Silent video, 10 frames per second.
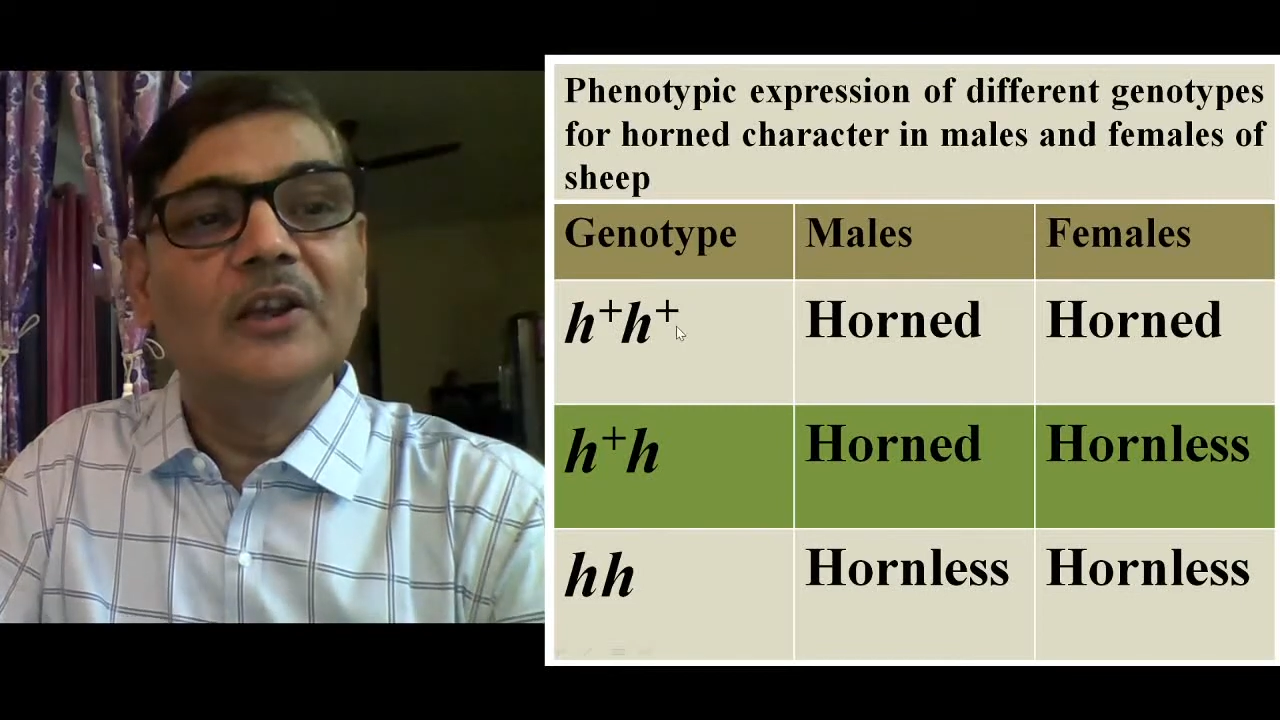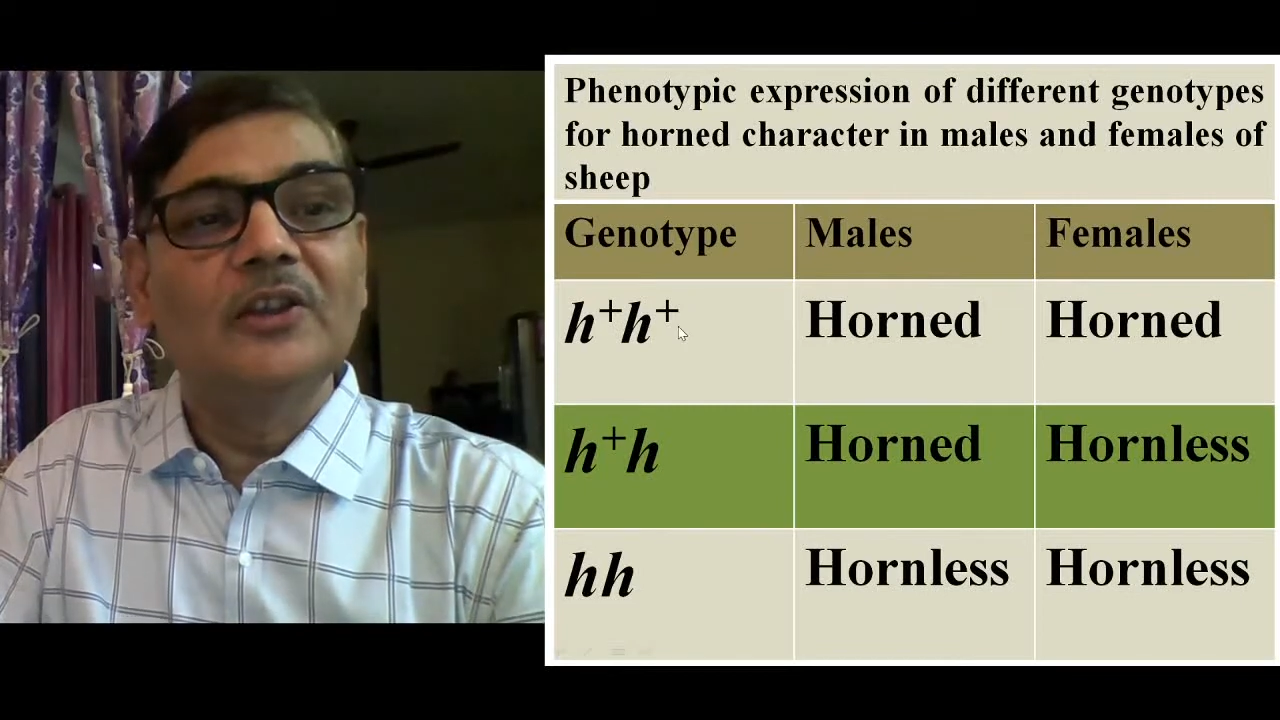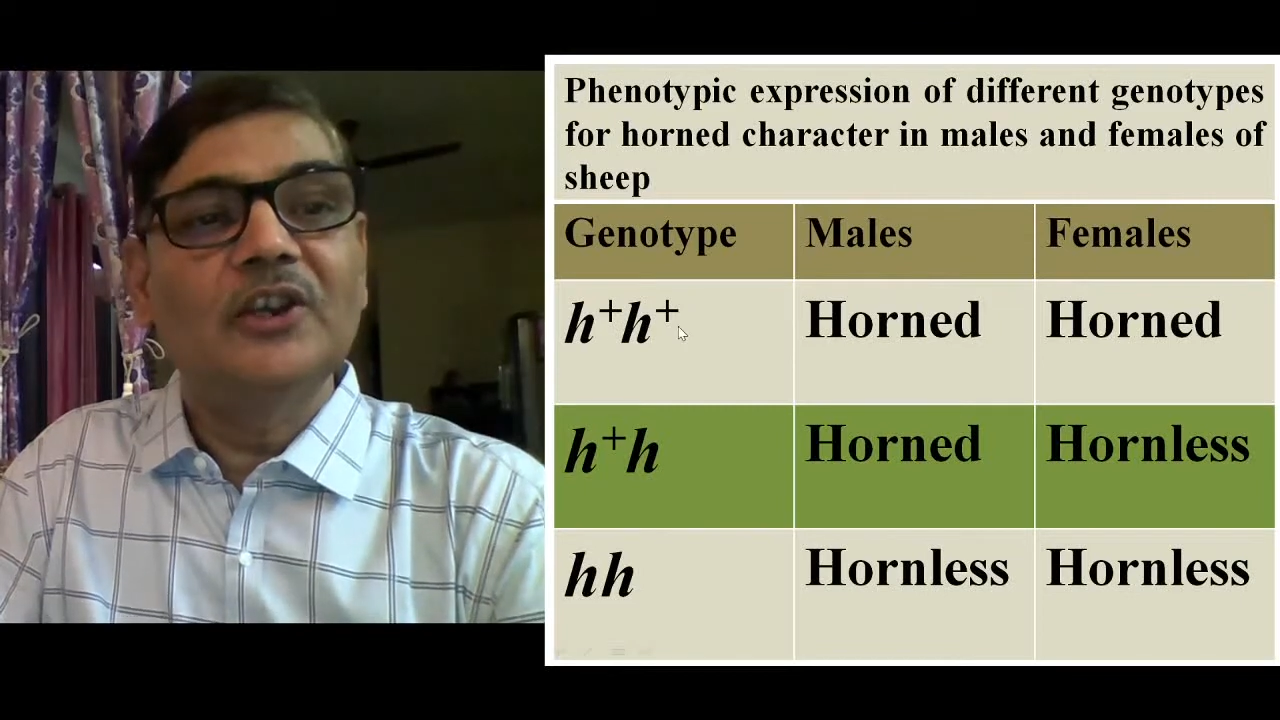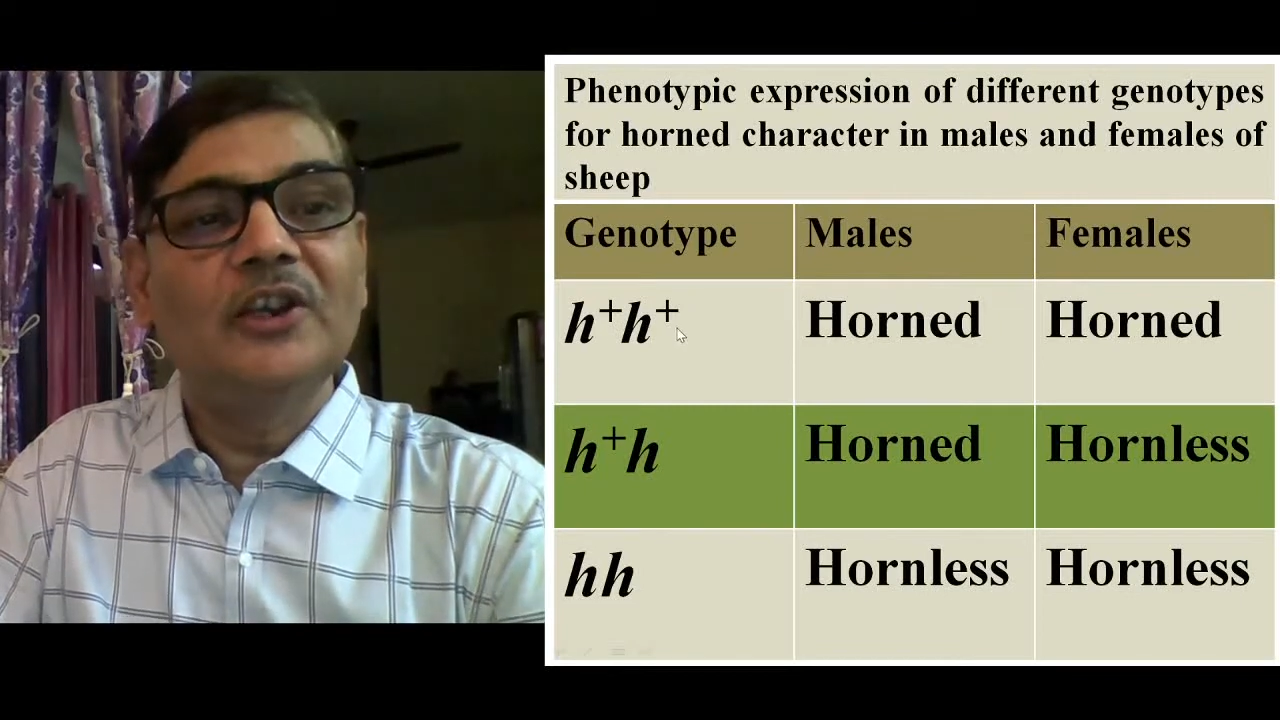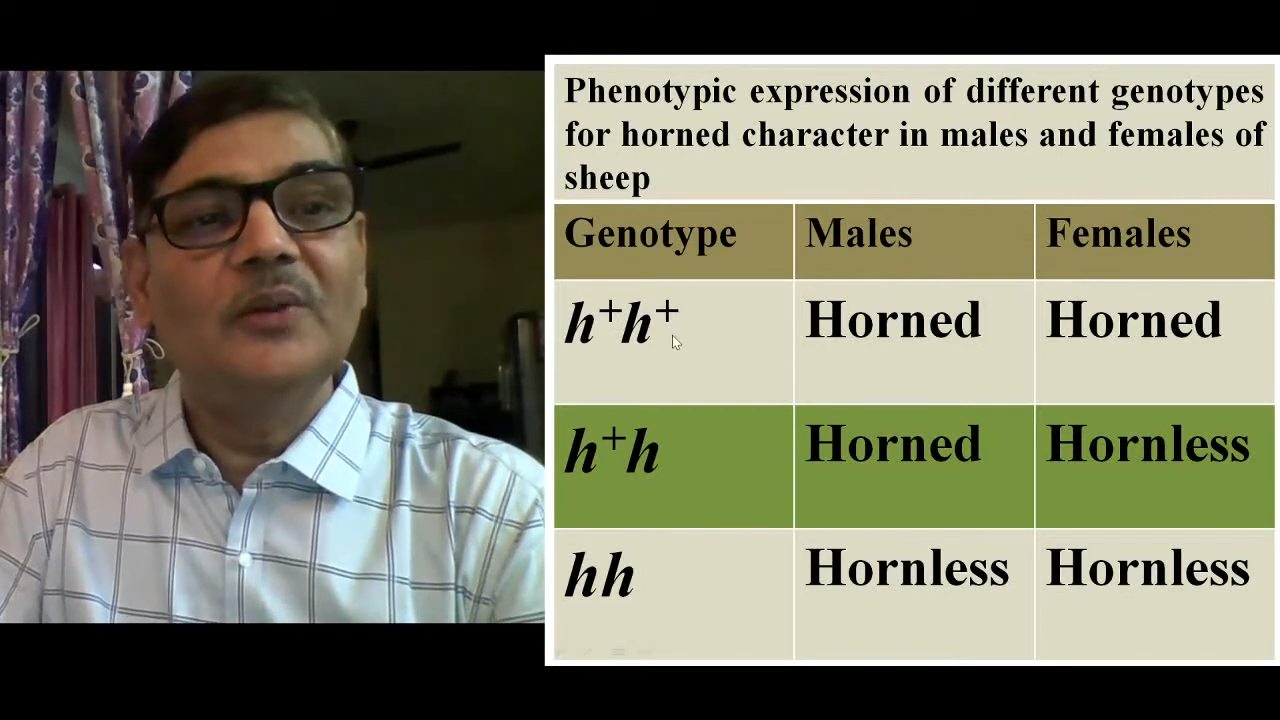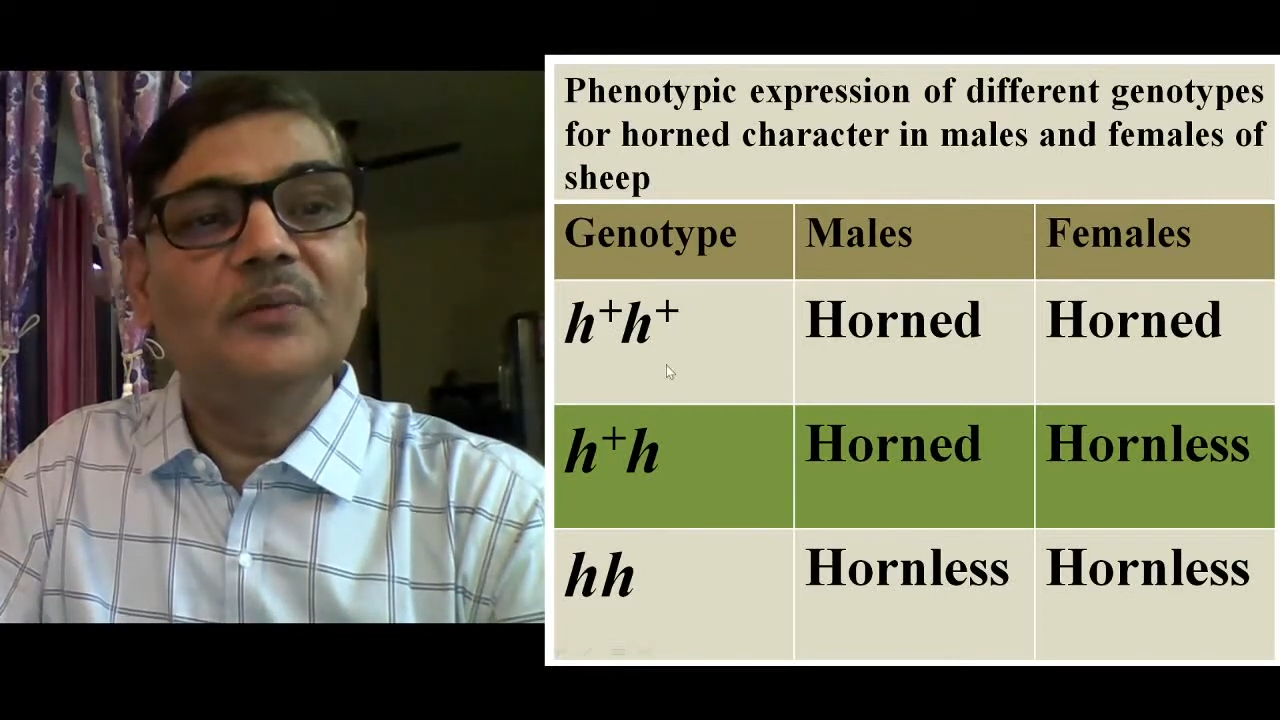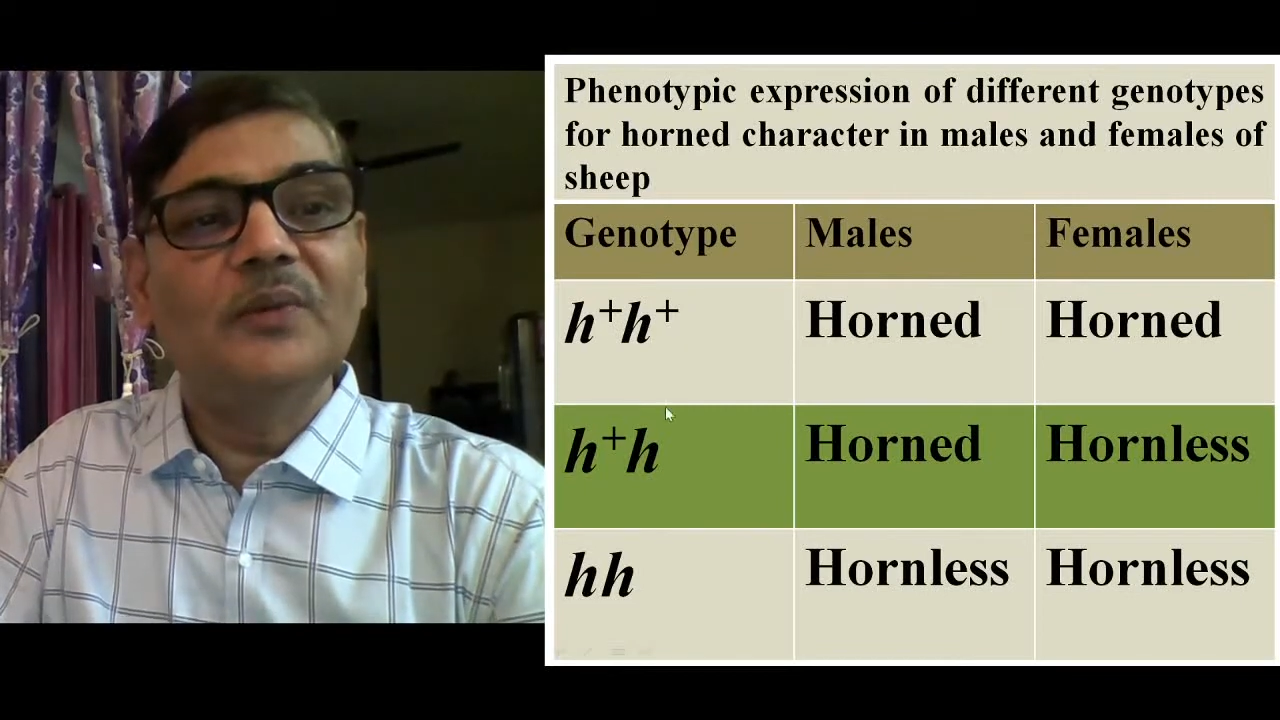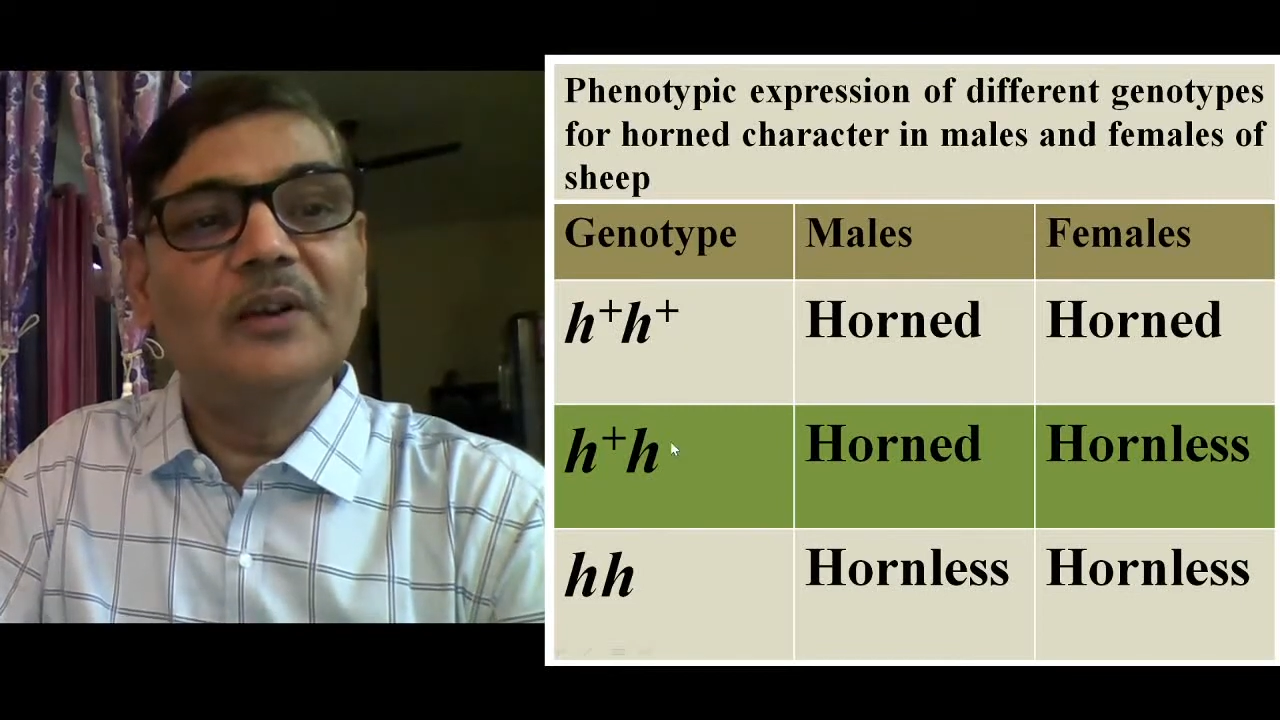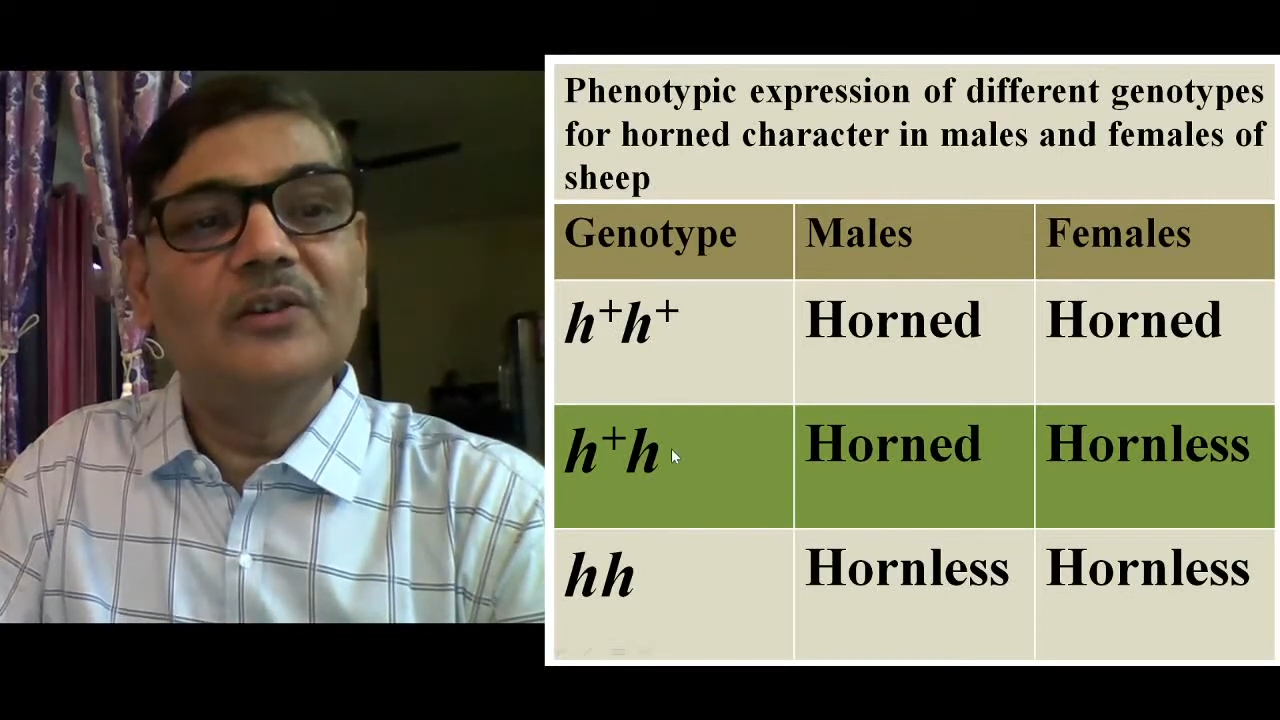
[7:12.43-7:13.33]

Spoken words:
three different